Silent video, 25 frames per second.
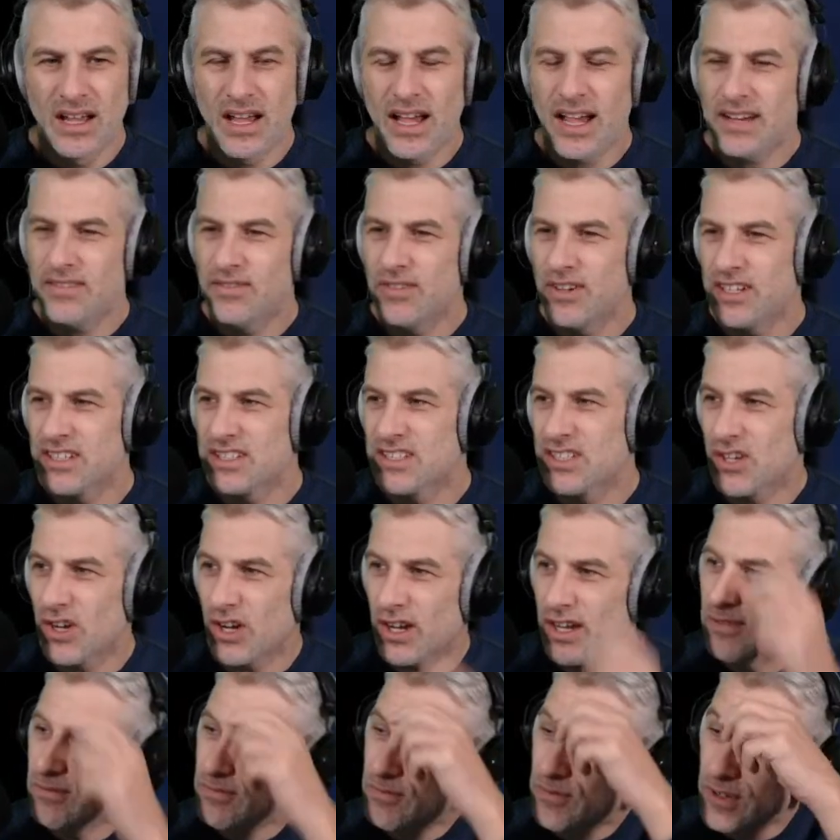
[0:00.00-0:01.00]
Adverts
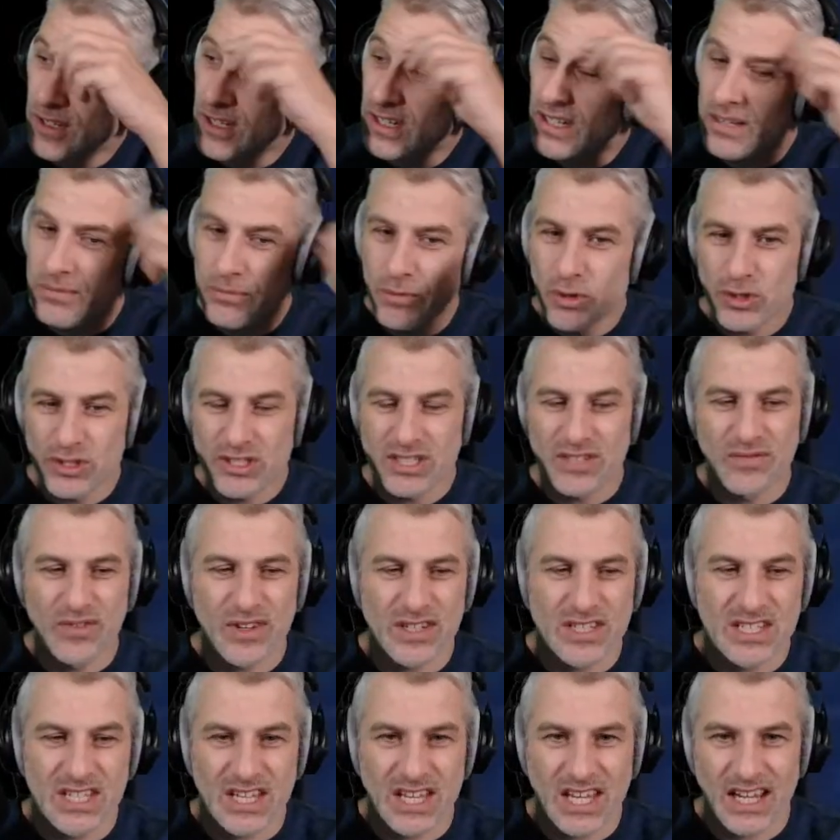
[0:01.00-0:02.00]
got infinitely more
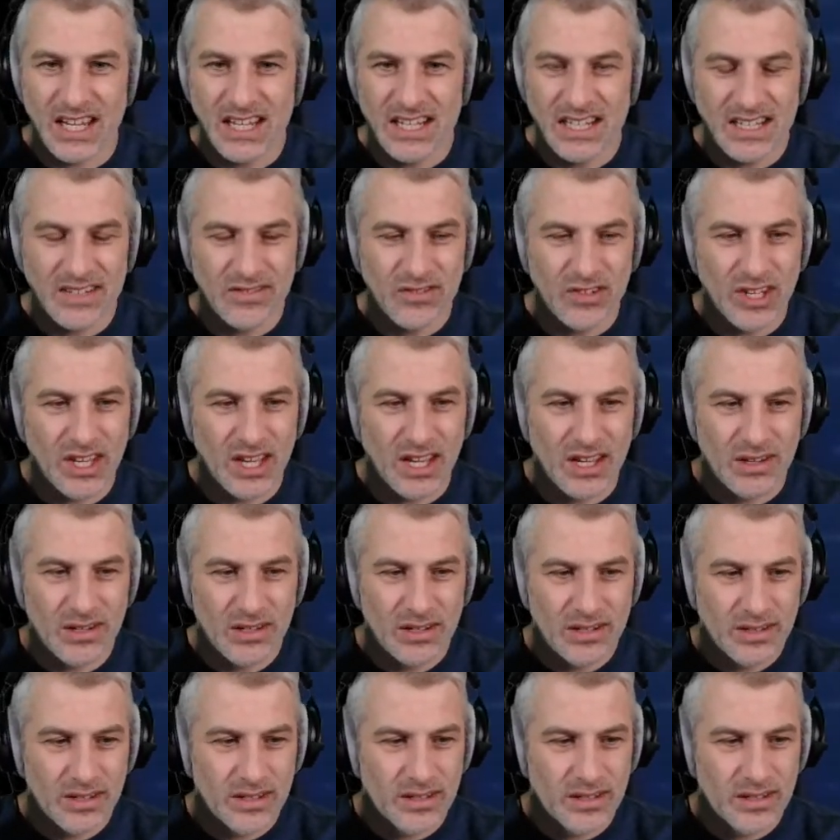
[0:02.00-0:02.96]
sophisticated, haven't they?